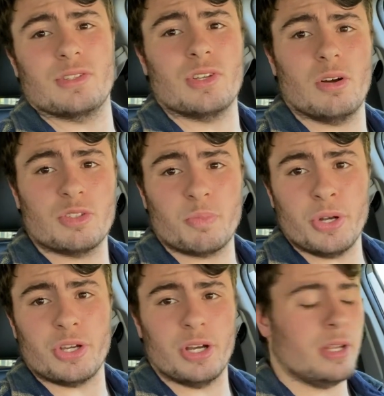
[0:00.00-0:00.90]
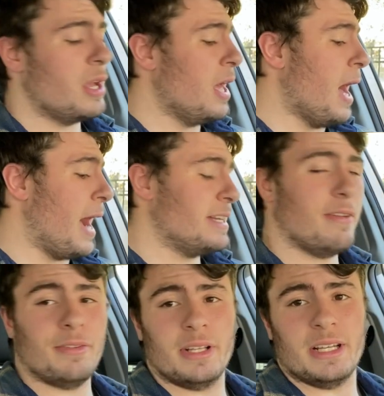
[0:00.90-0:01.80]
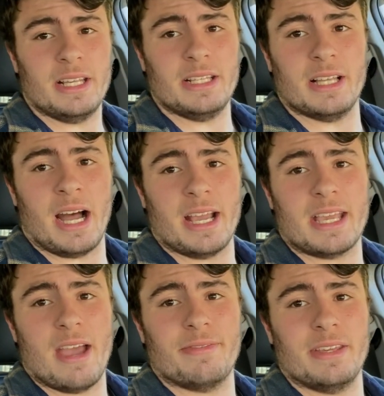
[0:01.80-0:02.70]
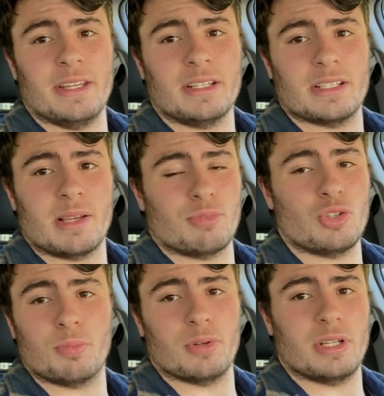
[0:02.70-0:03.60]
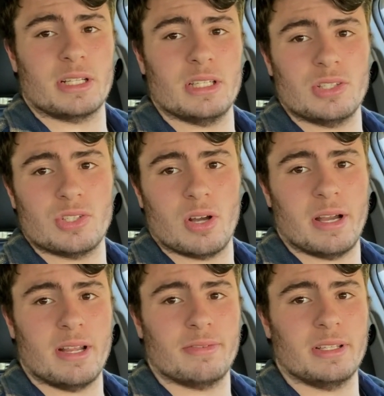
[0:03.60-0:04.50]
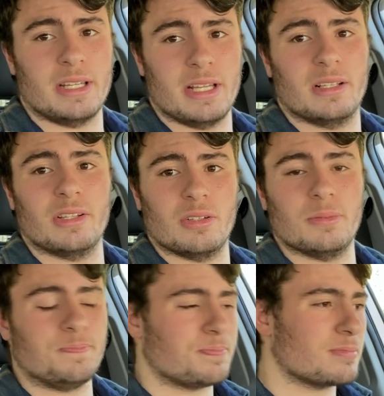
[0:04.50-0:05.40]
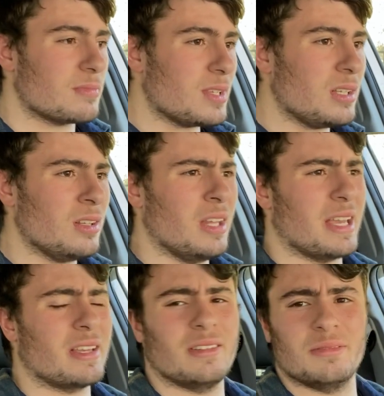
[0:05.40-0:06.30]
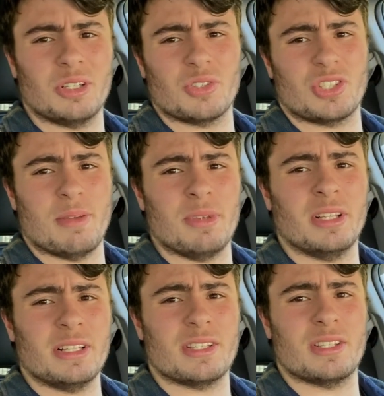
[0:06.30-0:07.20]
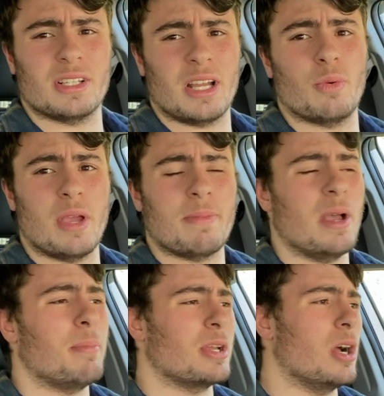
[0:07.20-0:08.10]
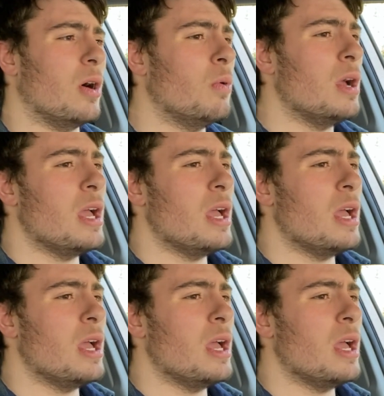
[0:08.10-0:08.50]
So it's pretty good. I definitely need the high caffeine because I'm super addicted. So I definitely need a little stimulant to kind of wake me up and go.